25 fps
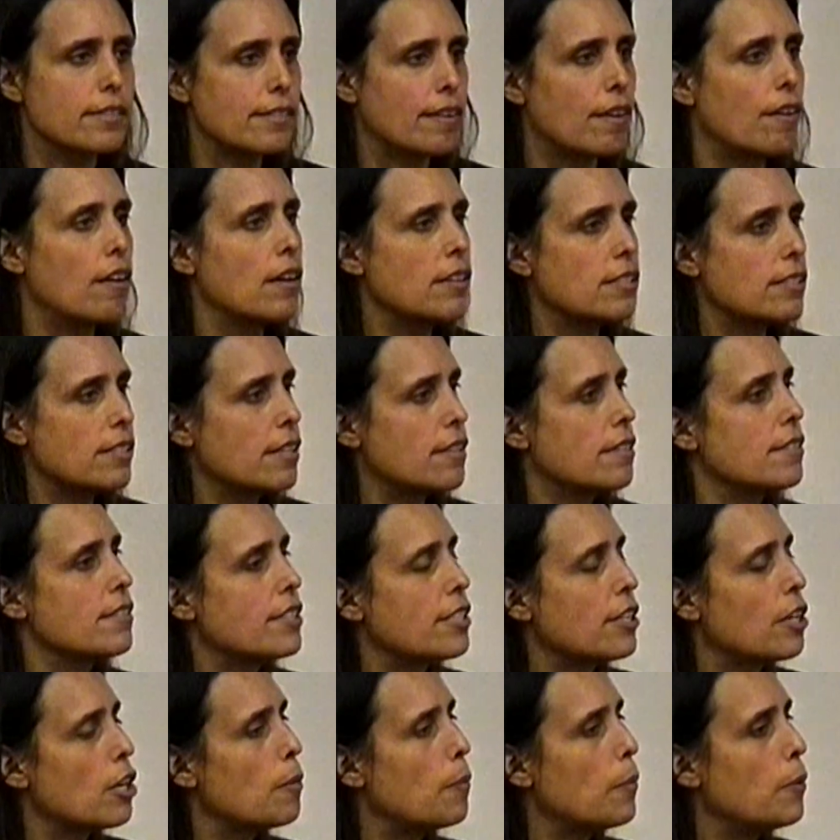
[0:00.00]
our songs and
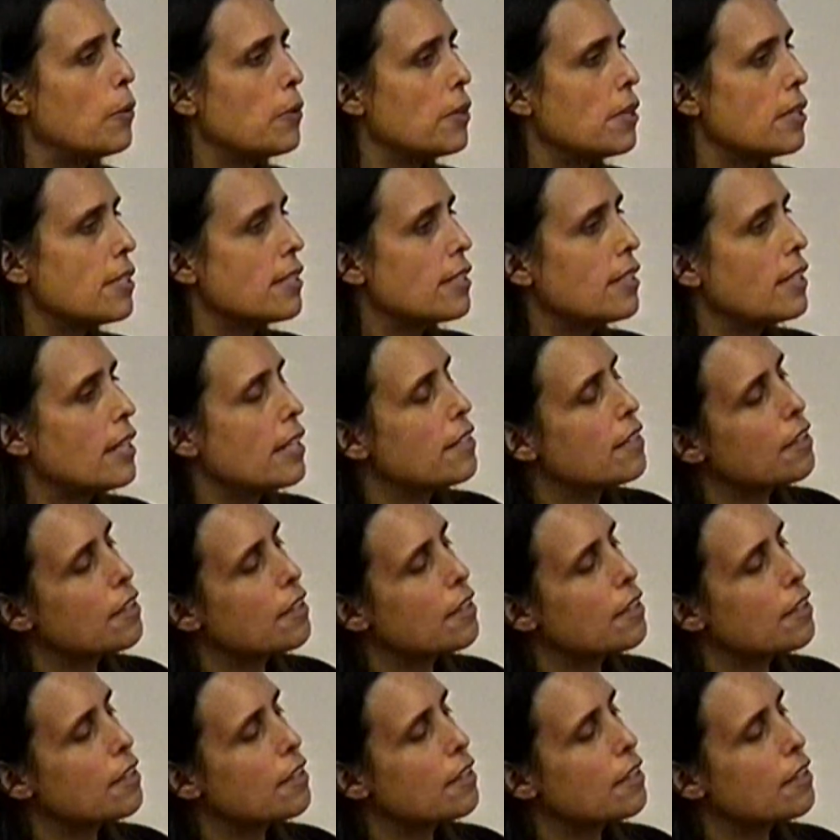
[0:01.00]
our ceremonies,